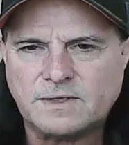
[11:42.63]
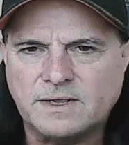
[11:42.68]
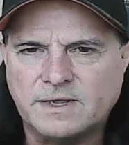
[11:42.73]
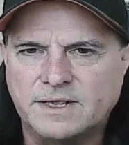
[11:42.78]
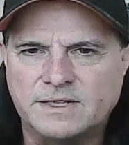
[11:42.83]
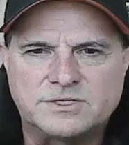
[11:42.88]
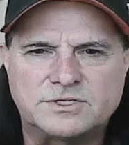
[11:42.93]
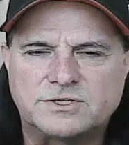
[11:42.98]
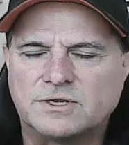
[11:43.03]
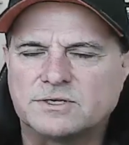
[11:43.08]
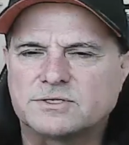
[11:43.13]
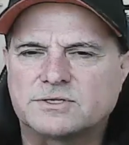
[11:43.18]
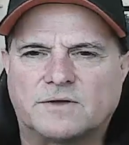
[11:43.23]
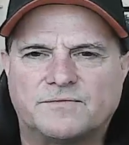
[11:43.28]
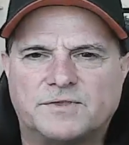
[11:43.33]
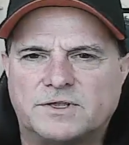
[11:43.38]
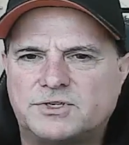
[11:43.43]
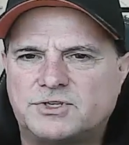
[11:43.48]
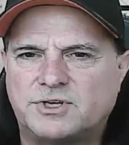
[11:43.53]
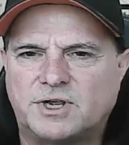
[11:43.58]
instance
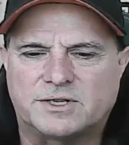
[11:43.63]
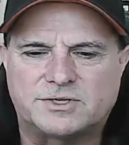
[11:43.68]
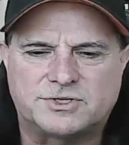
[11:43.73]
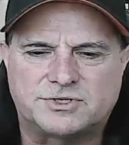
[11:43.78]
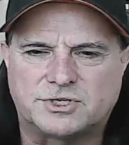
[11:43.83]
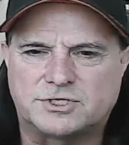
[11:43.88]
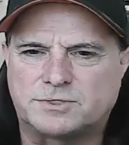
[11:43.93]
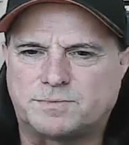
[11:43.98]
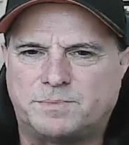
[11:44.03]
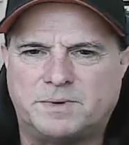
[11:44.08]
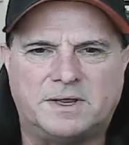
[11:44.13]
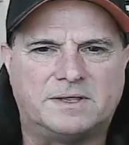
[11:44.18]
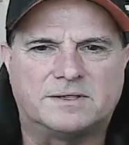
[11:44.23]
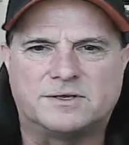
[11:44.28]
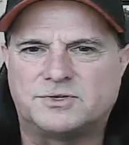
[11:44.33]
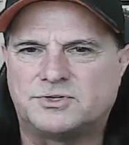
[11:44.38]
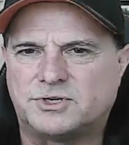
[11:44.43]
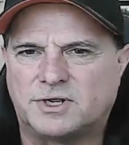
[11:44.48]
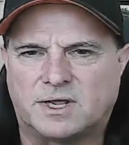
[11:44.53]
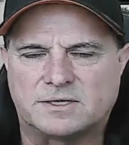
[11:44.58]
of the Jets just being
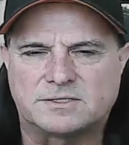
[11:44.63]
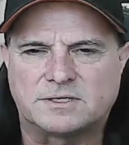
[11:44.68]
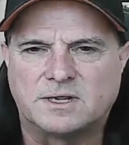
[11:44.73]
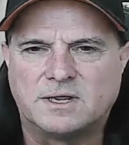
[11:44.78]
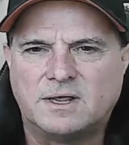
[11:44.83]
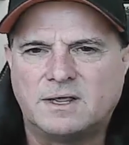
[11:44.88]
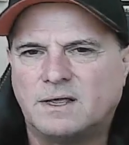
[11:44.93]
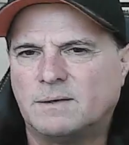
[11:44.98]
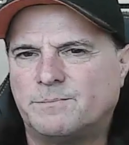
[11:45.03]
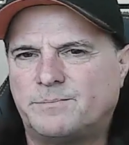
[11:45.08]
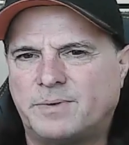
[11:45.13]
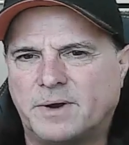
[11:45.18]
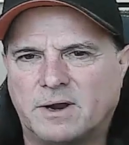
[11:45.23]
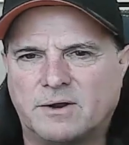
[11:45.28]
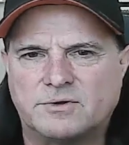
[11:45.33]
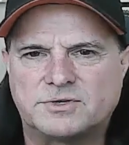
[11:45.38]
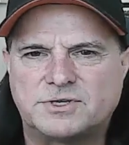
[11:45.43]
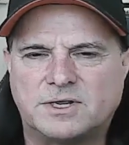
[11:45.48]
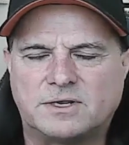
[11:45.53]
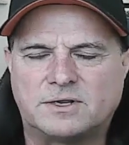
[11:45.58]
the Jets,
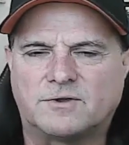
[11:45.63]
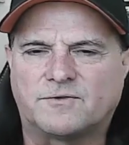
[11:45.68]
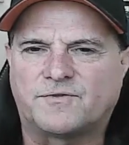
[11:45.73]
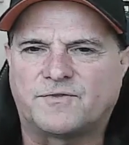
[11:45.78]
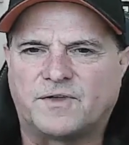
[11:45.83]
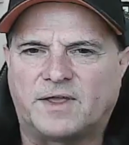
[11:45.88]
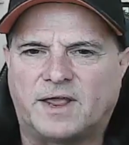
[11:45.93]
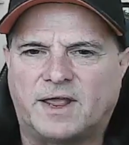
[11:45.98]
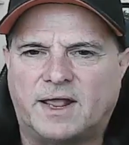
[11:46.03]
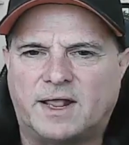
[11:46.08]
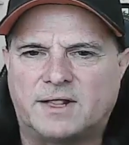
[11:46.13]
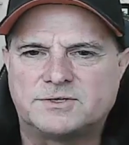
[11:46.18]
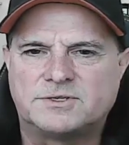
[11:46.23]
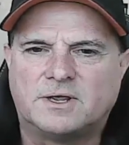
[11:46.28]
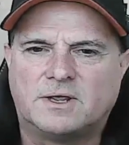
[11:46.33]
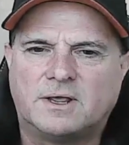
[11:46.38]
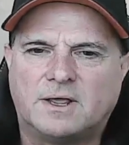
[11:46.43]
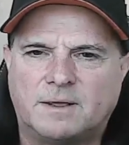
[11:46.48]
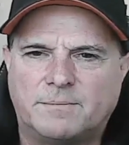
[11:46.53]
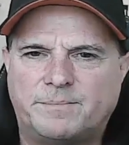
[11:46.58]
embarrassing their
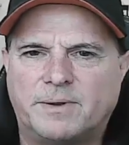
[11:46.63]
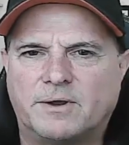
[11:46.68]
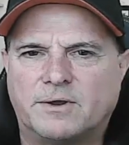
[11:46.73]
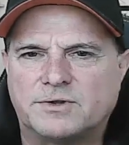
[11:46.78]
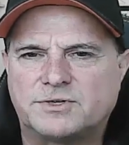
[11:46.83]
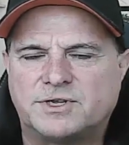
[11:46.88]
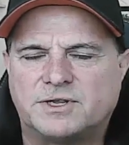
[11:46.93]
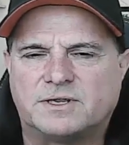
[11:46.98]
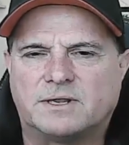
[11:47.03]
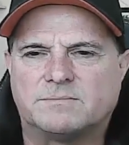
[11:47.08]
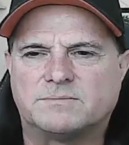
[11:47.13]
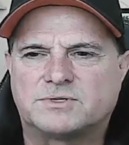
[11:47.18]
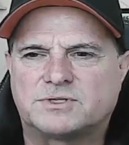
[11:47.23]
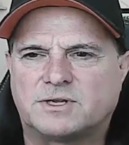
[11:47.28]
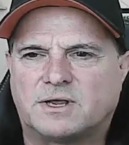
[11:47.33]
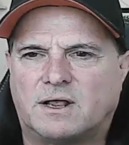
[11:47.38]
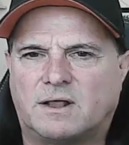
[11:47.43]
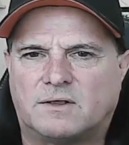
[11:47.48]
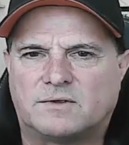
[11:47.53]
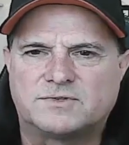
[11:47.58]
fans, embarrassing
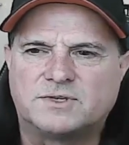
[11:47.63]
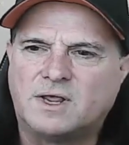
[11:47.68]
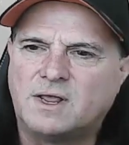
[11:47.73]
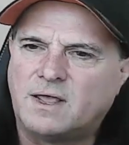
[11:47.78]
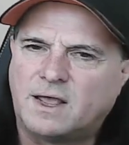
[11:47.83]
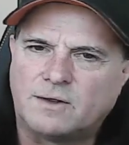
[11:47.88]
themselves,